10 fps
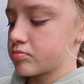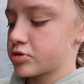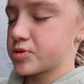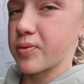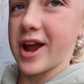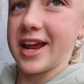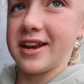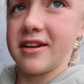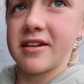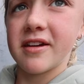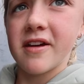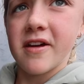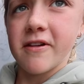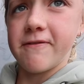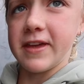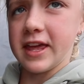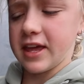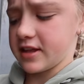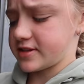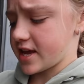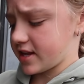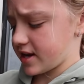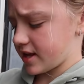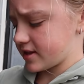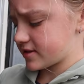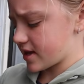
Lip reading: sprained feet and tendons.